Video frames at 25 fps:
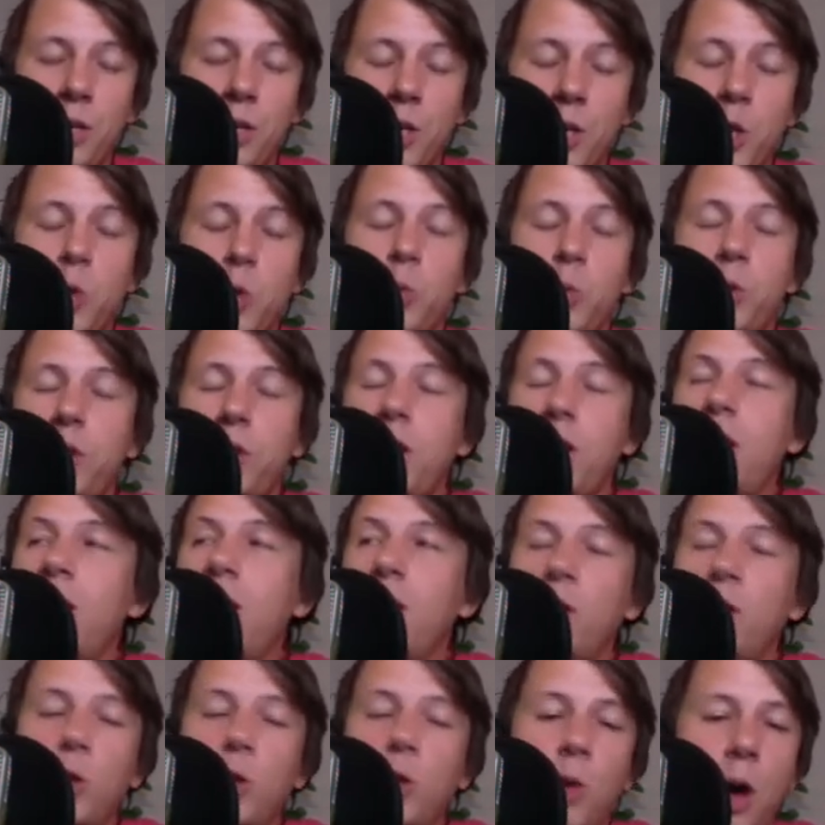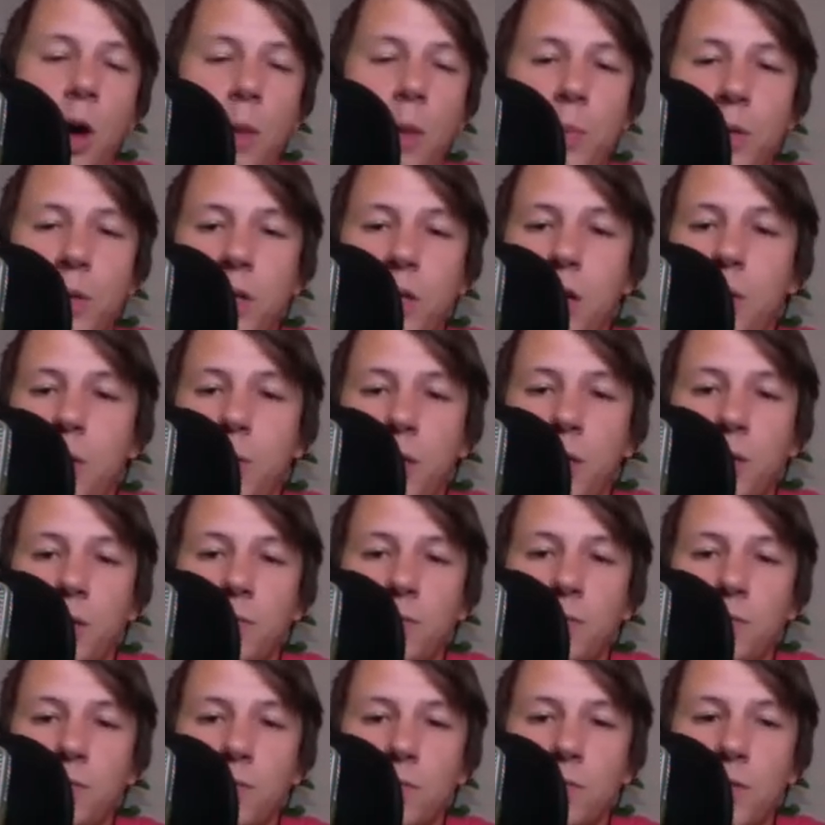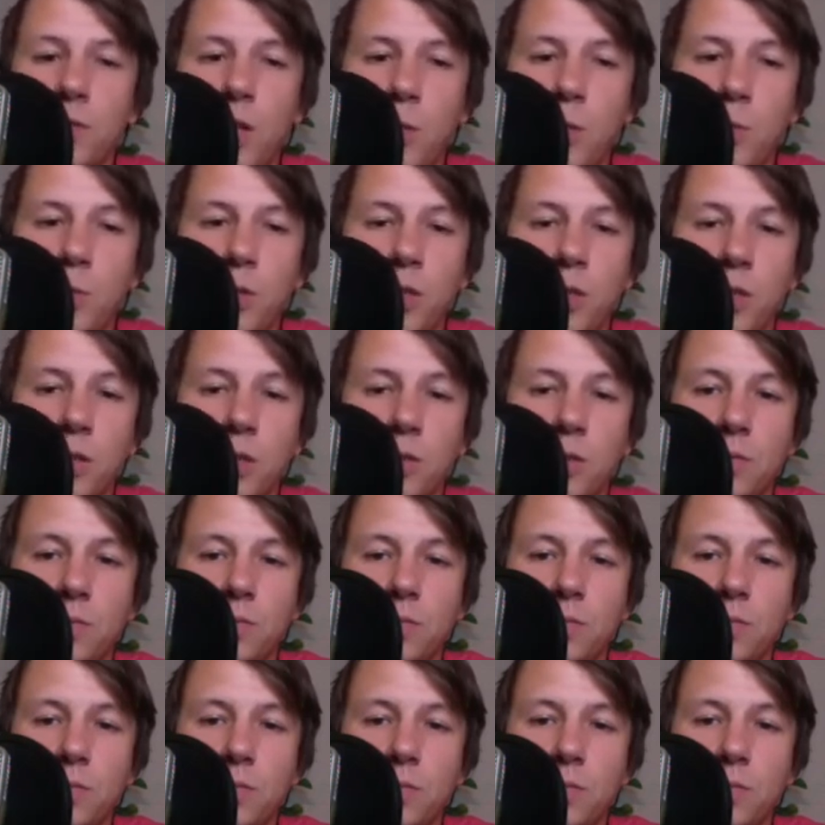a new thing, new up and coming type of deal.